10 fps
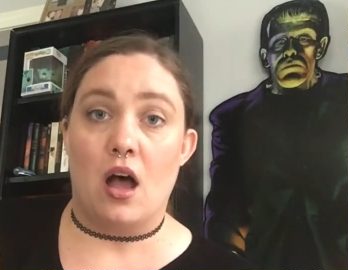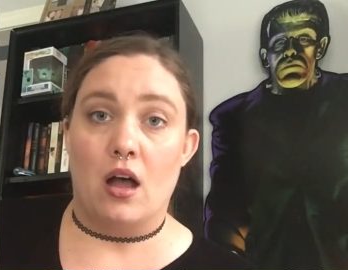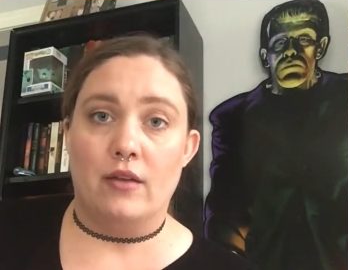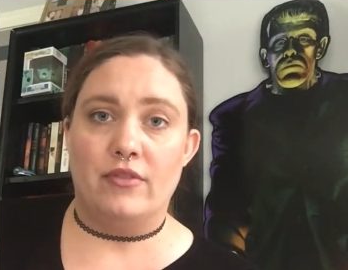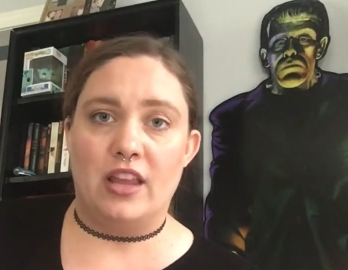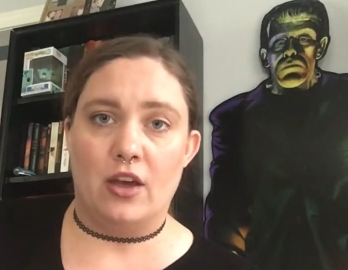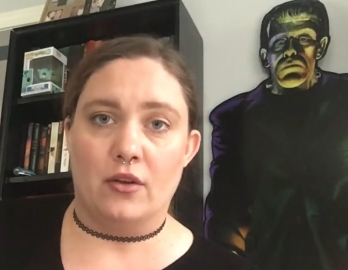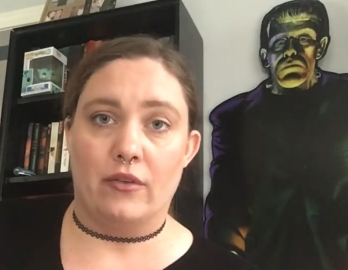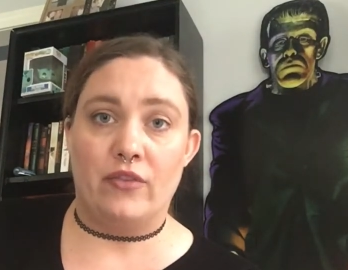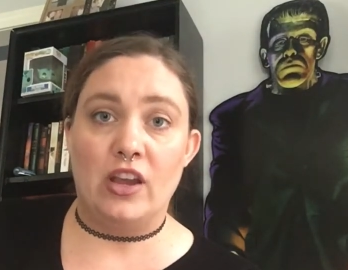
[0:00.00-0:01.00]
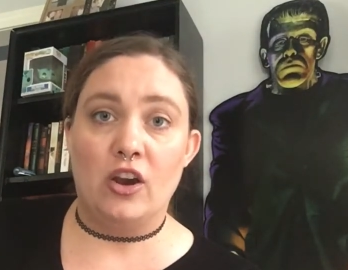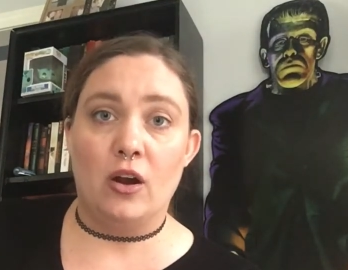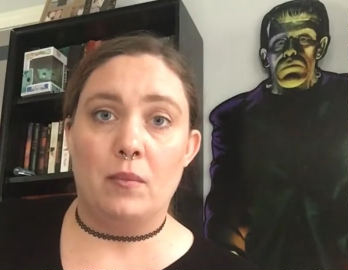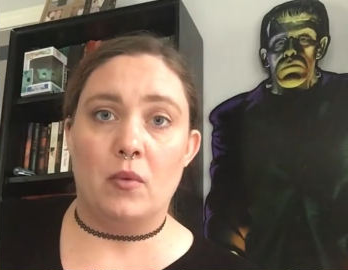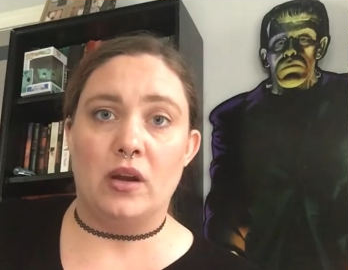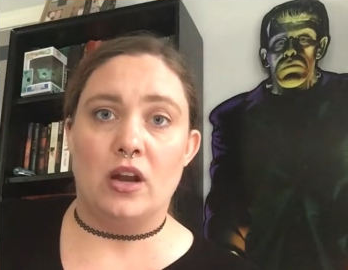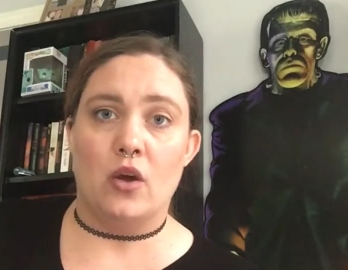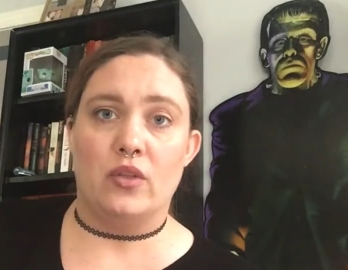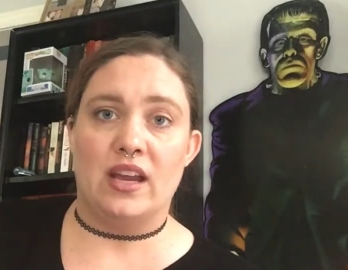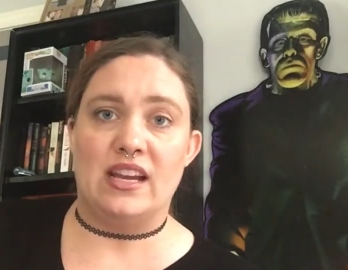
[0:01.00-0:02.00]
Speaker 1: of the other figure, but we know
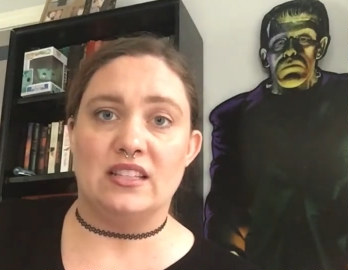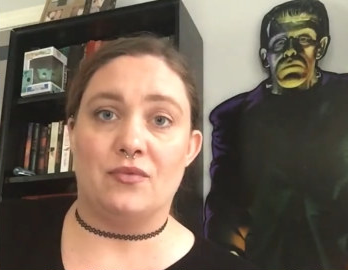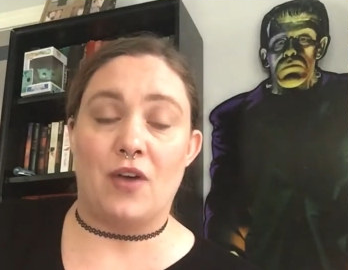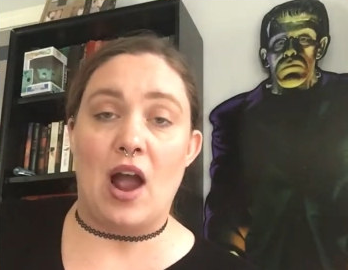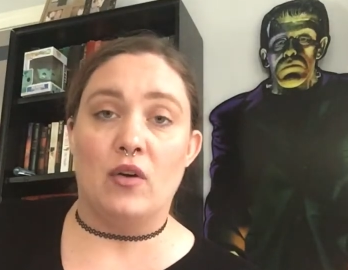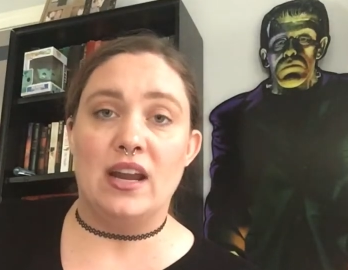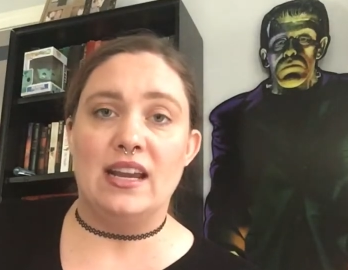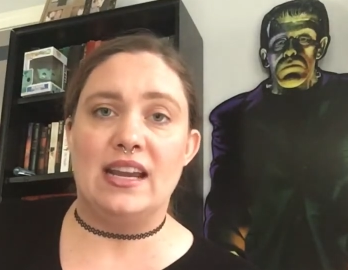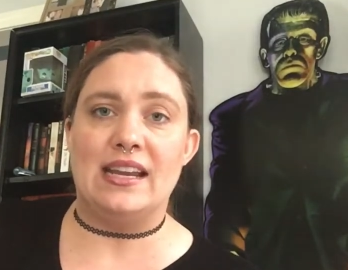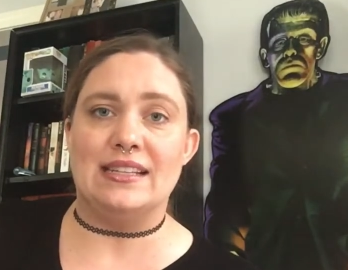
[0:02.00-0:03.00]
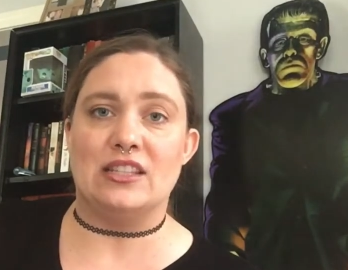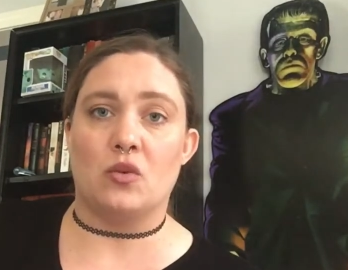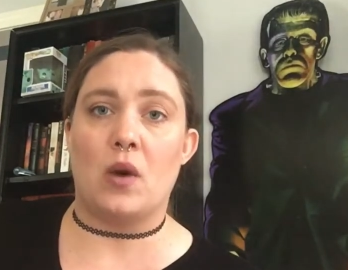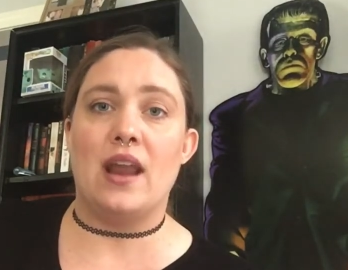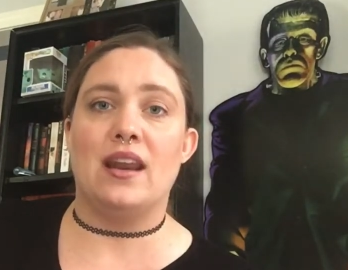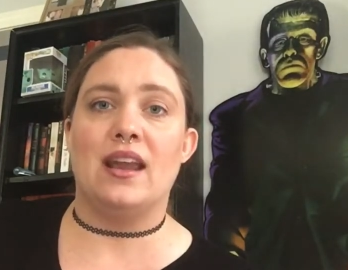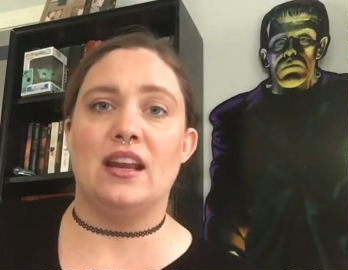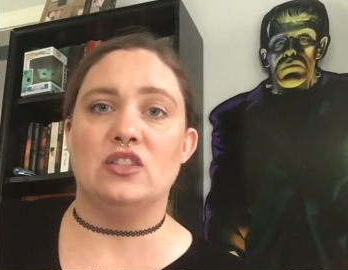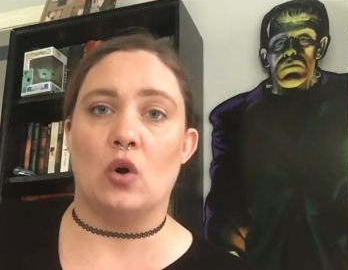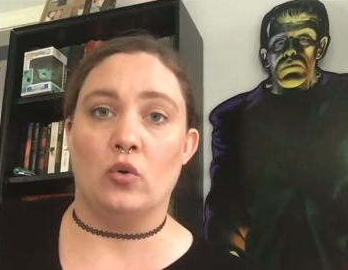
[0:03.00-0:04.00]
that he's frowning, he's threatening, and
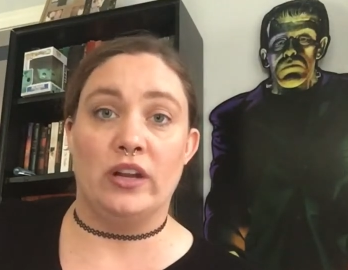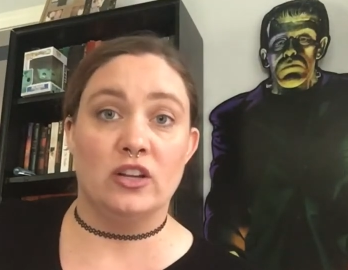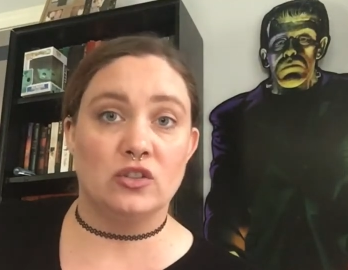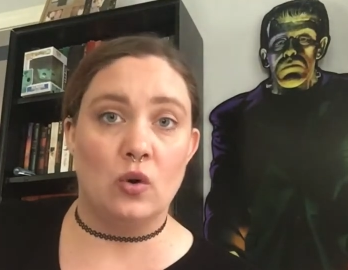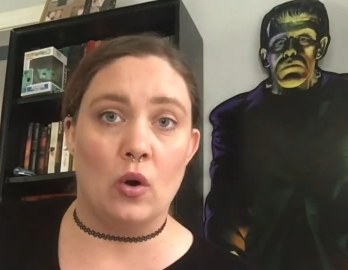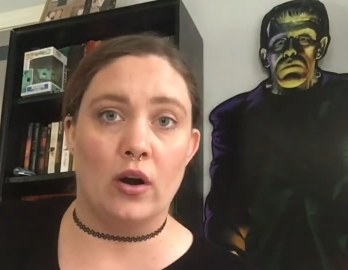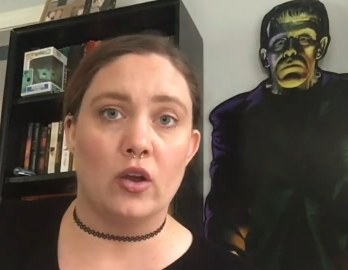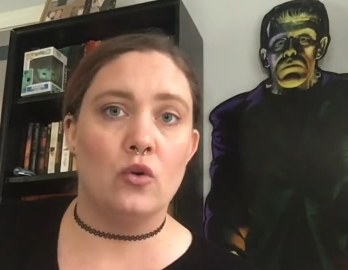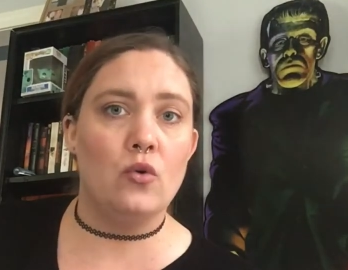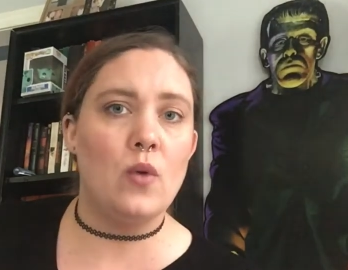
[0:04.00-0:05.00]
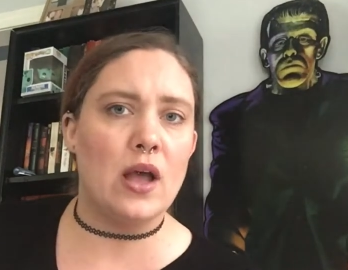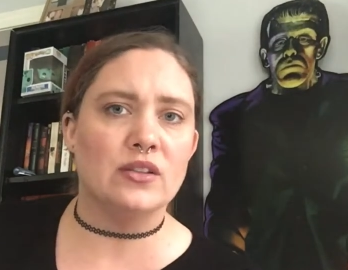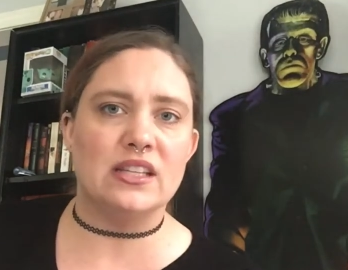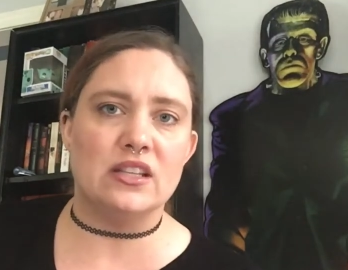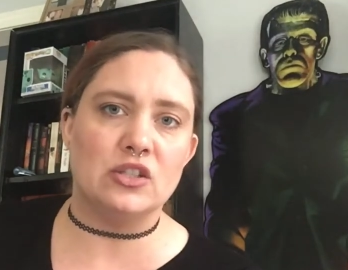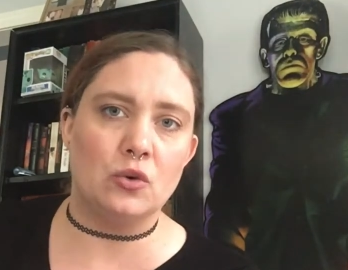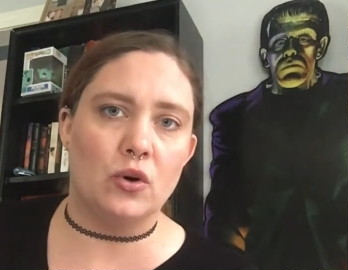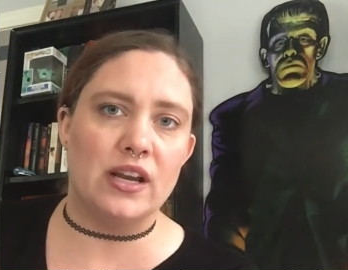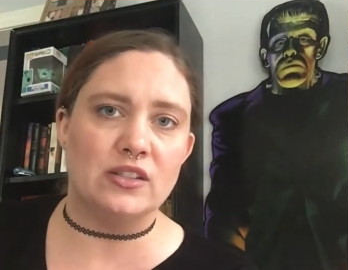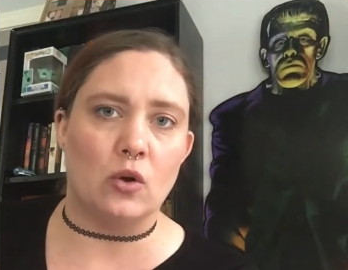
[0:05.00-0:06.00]
he's holding a sword. Who else in the
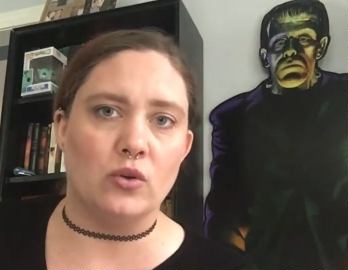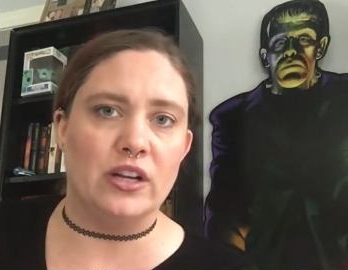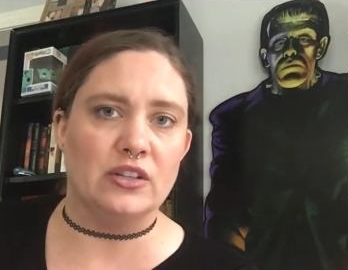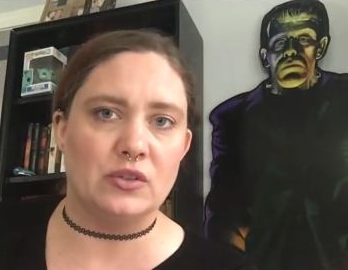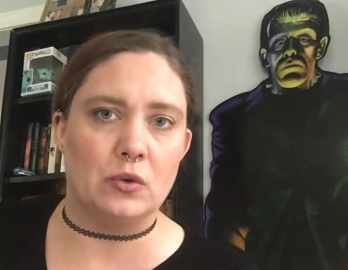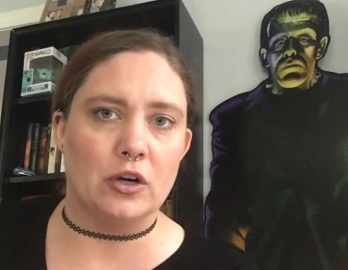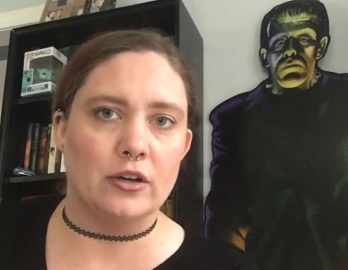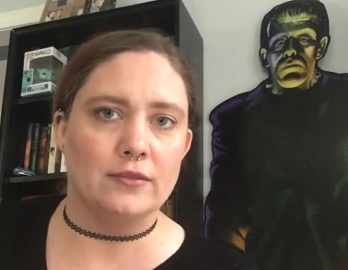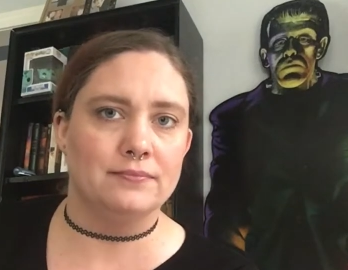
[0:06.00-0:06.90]
story is holding a sword?